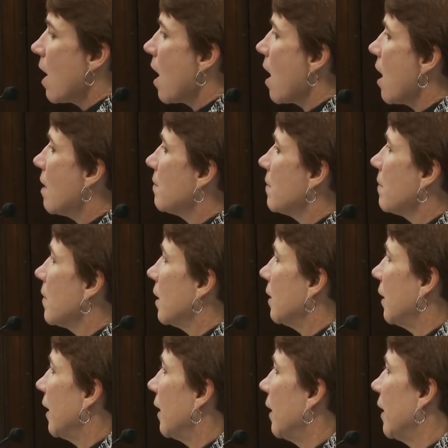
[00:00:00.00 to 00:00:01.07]
And
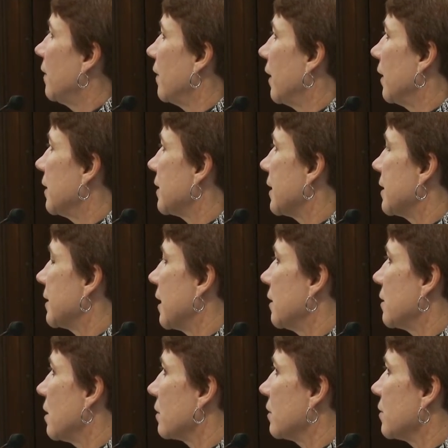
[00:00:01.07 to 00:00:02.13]
then, as I say,
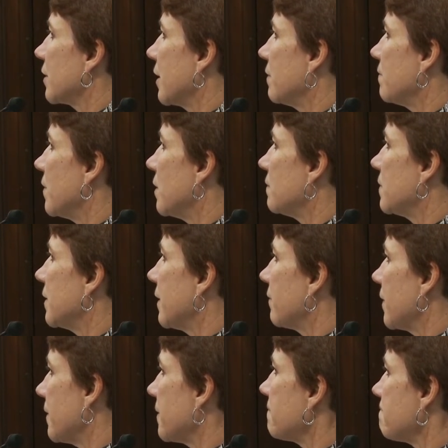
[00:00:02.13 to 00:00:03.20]
doctors get involved in
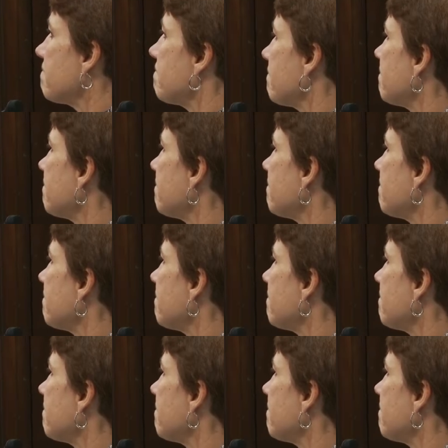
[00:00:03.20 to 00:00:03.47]
everything.